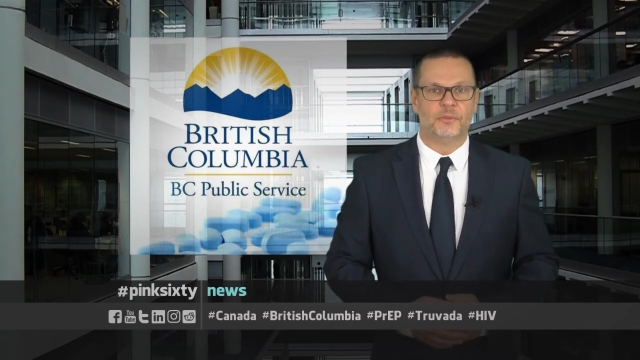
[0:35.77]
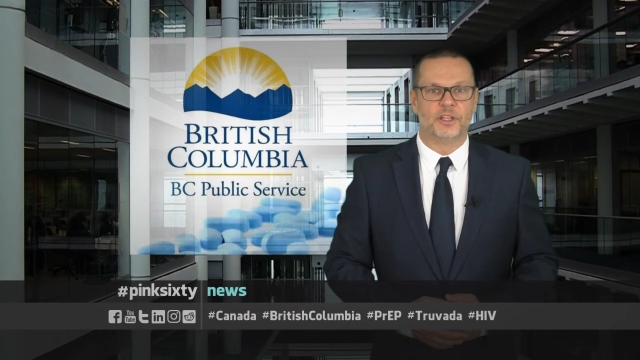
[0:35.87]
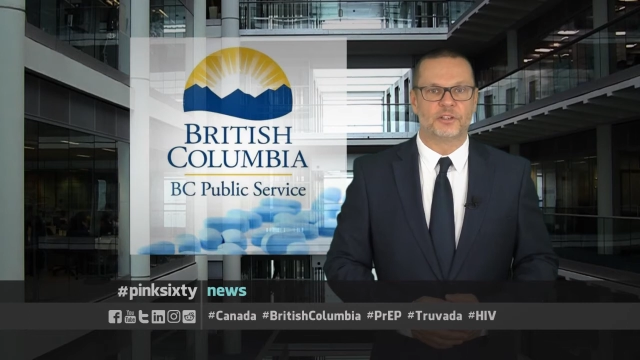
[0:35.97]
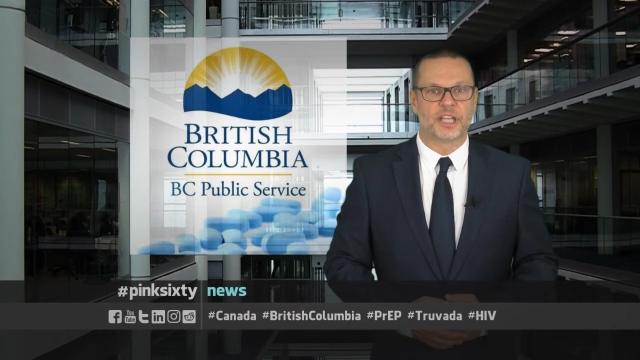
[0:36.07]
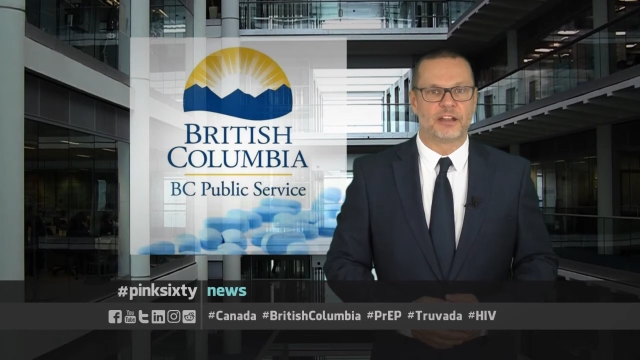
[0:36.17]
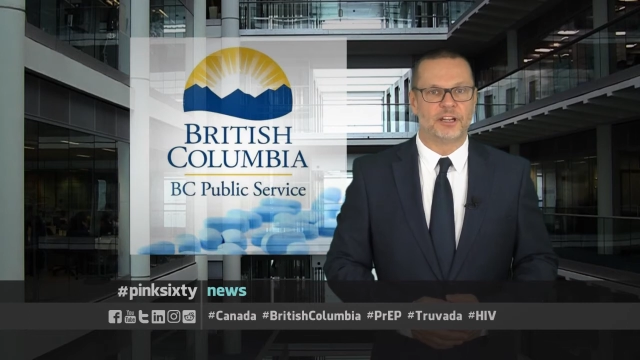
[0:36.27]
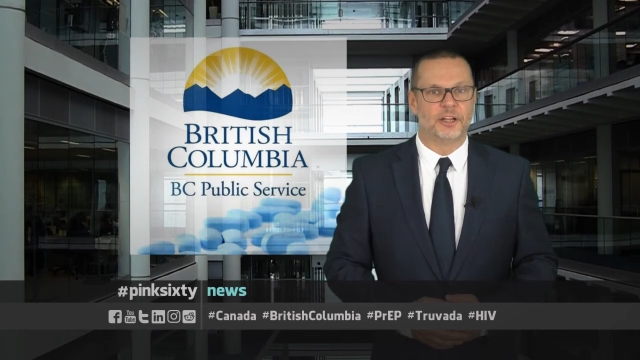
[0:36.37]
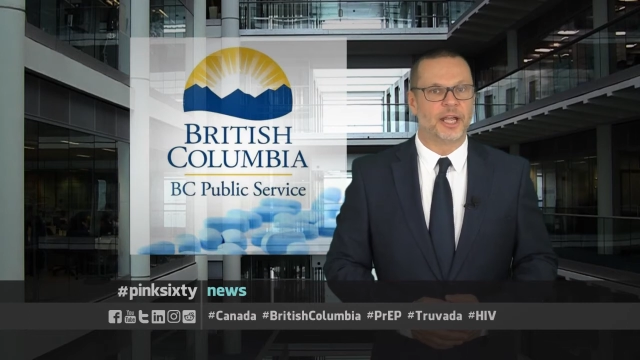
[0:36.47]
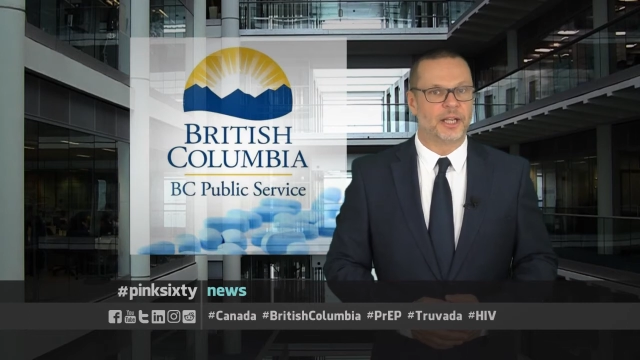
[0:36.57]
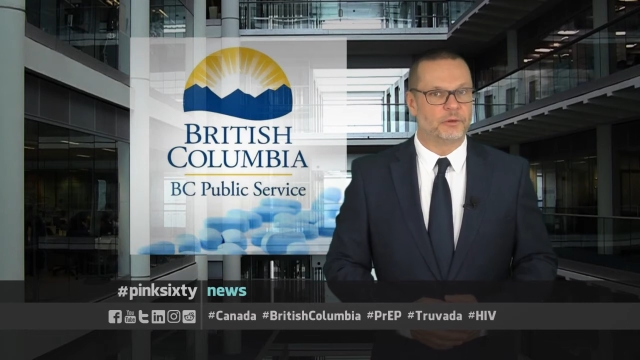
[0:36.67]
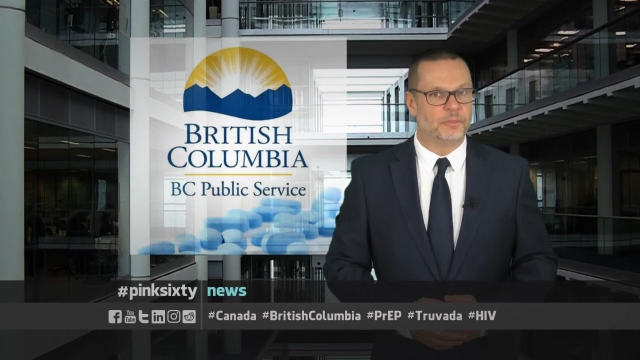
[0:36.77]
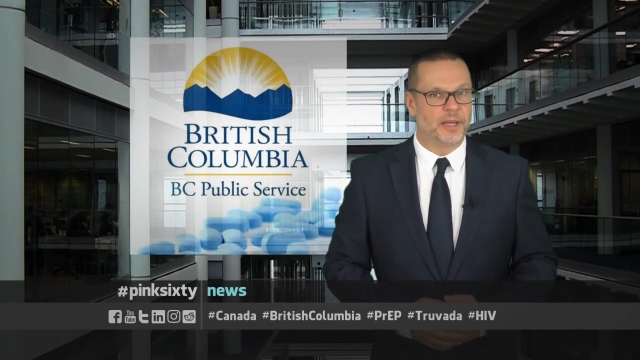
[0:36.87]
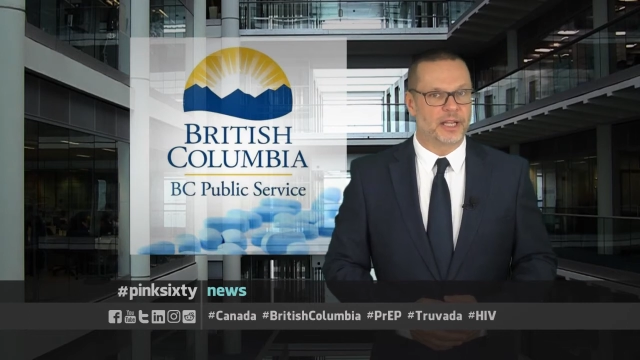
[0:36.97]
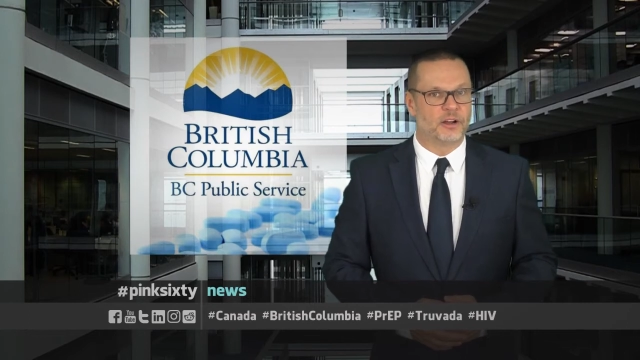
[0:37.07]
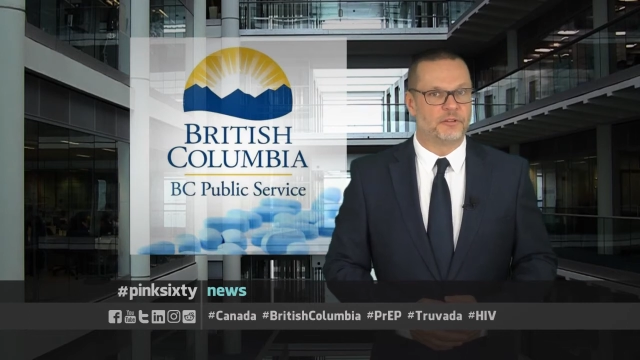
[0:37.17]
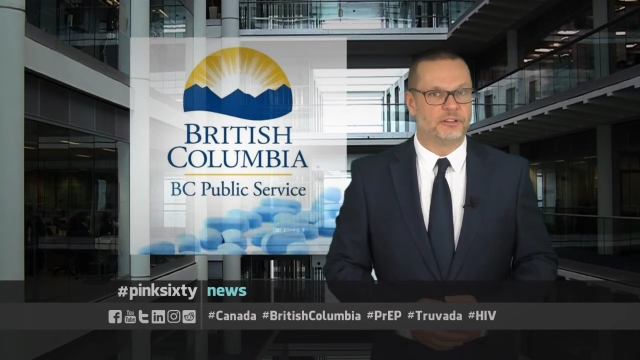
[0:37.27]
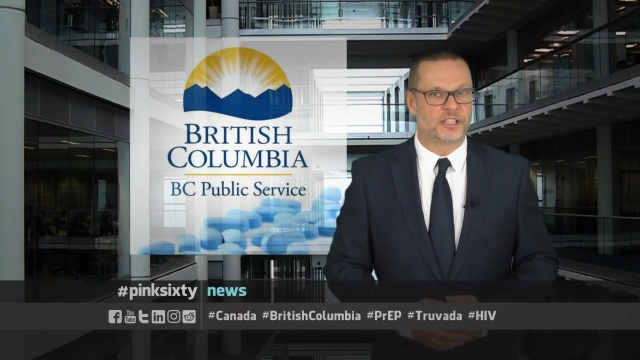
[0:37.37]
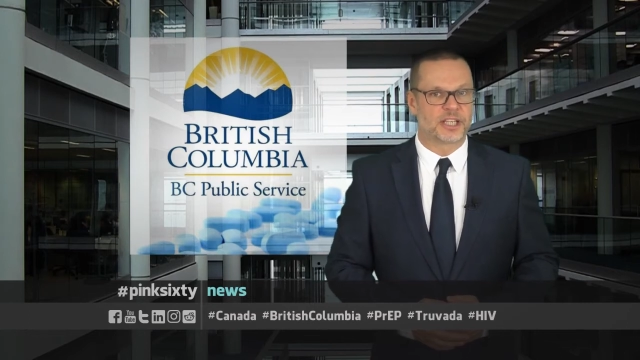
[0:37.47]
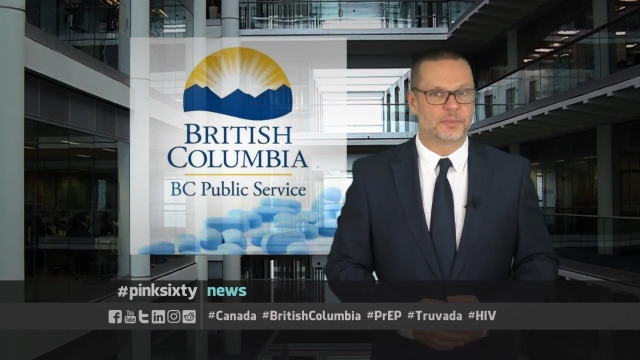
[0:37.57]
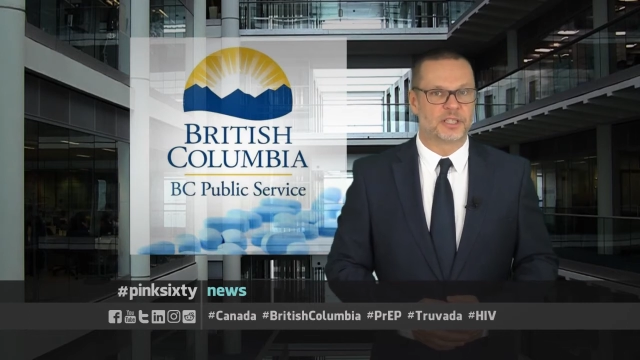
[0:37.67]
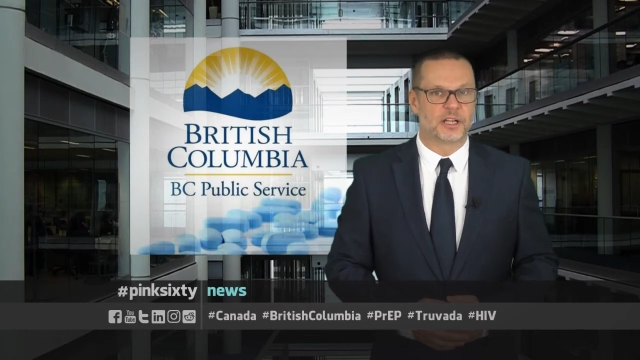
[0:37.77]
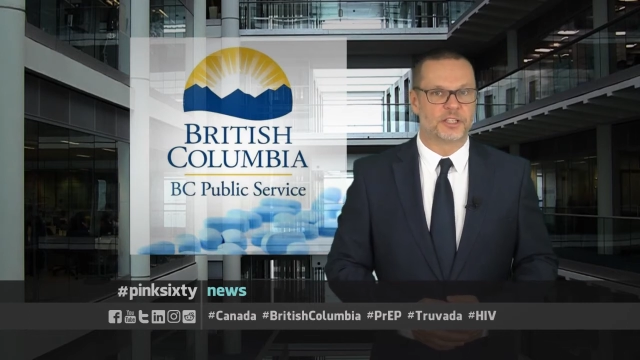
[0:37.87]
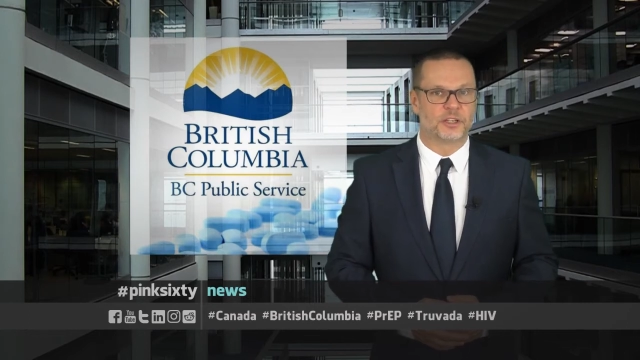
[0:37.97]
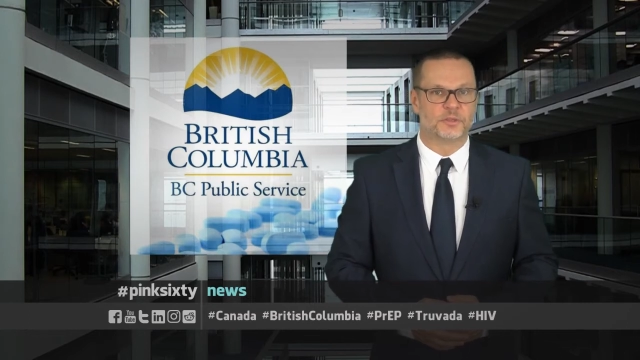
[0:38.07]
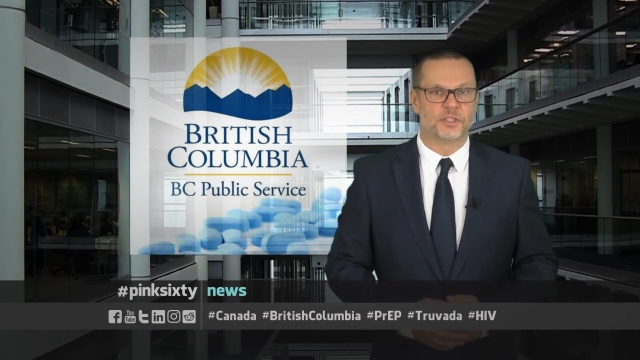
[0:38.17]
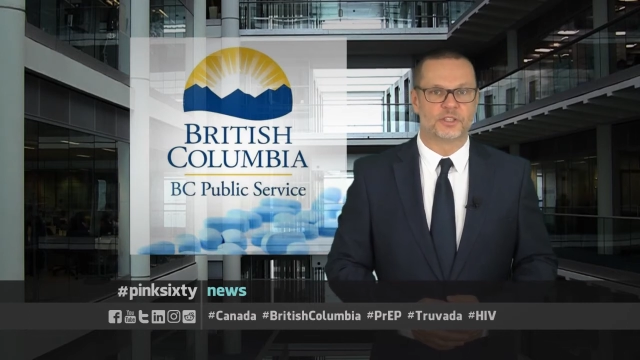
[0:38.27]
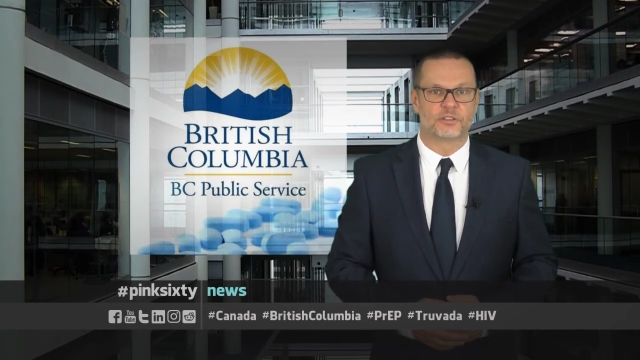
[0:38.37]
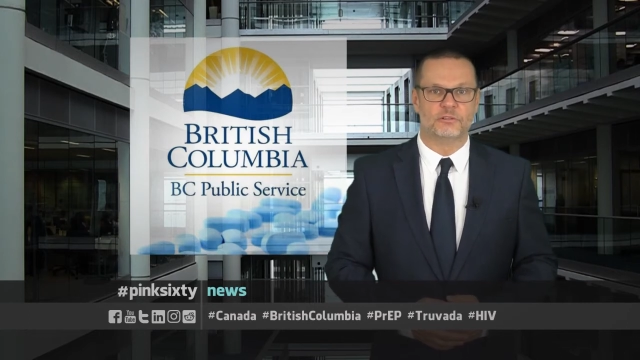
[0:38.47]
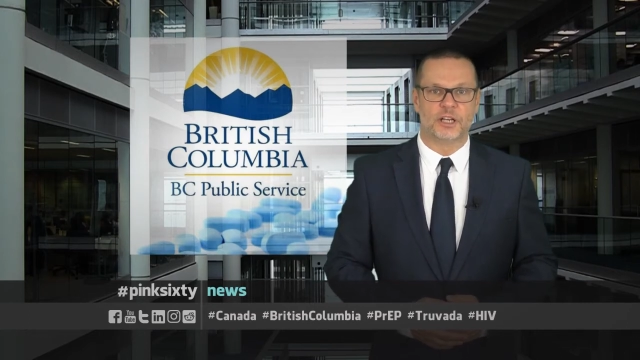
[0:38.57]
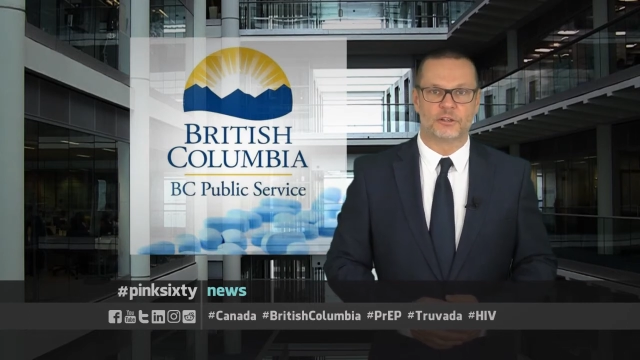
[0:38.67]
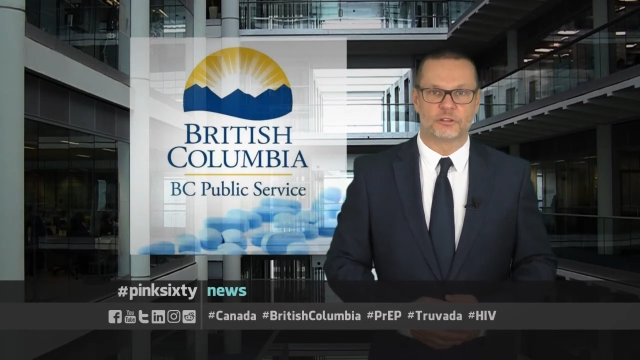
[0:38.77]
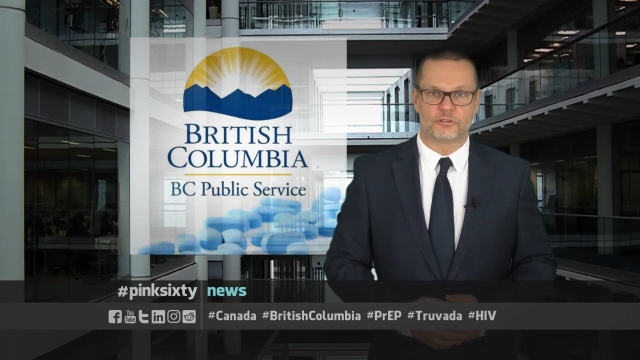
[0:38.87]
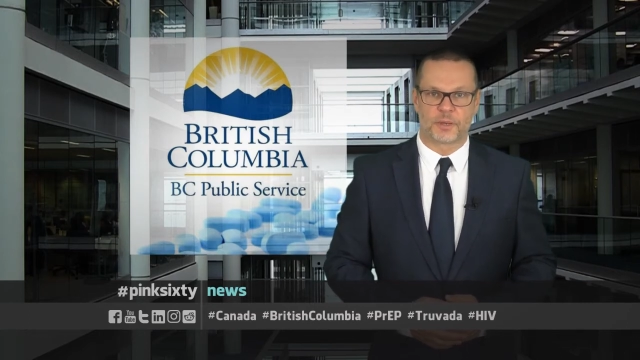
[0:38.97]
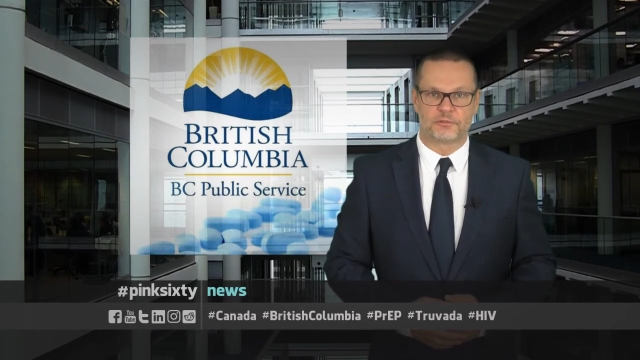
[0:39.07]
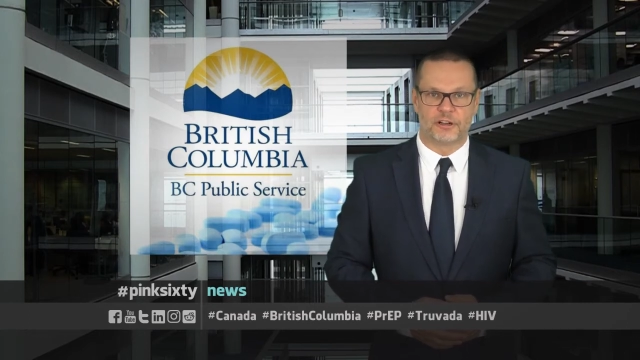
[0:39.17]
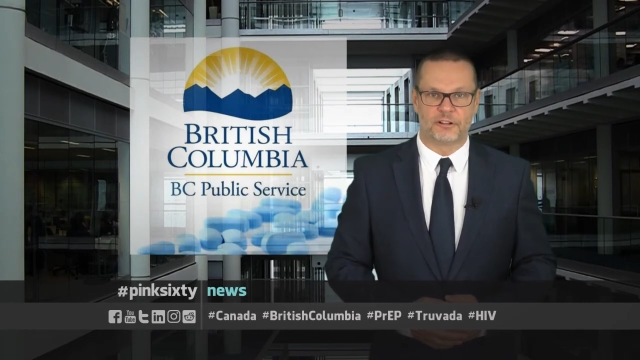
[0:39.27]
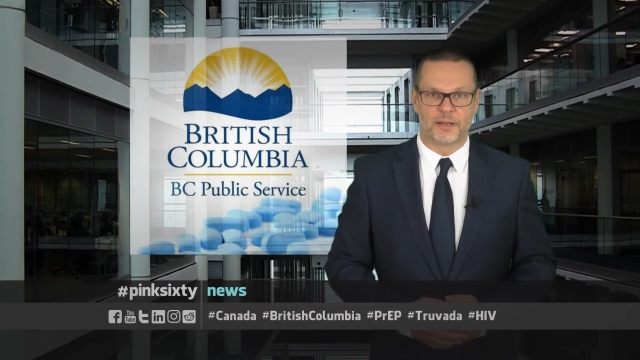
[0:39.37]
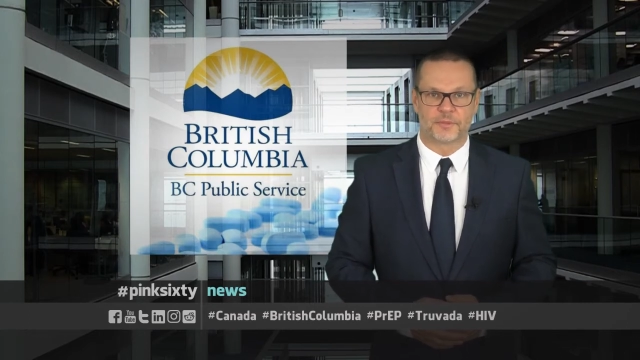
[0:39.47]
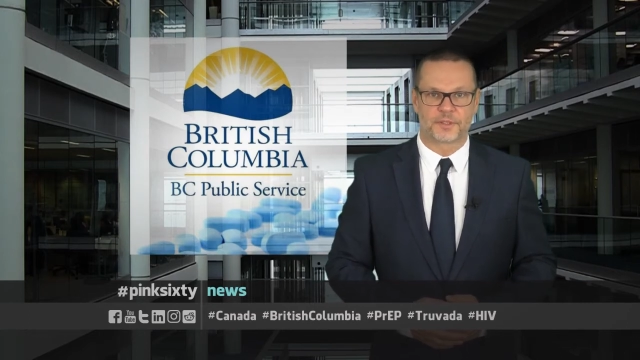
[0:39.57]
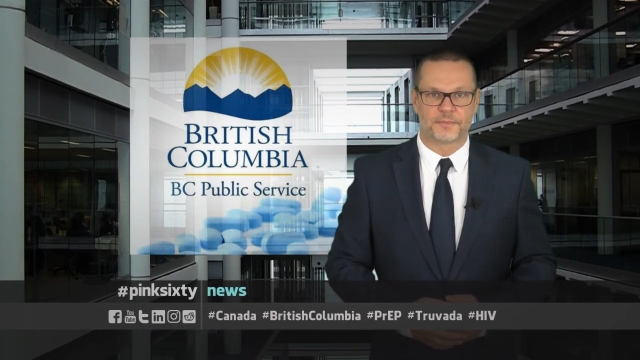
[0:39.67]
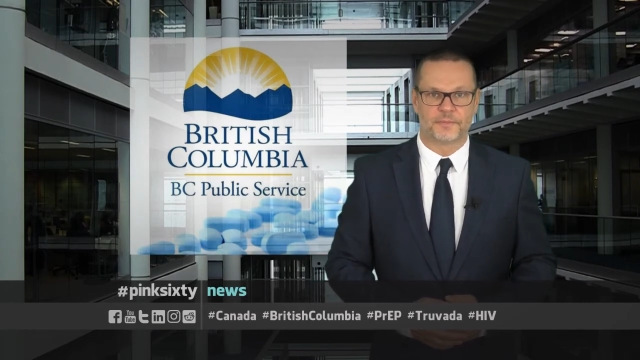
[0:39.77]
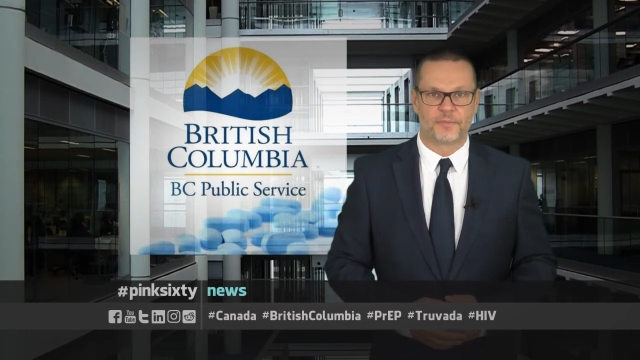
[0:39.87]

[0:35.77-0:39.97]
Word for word: with Ontario and Quebec offering subsidised options through local drug programmes.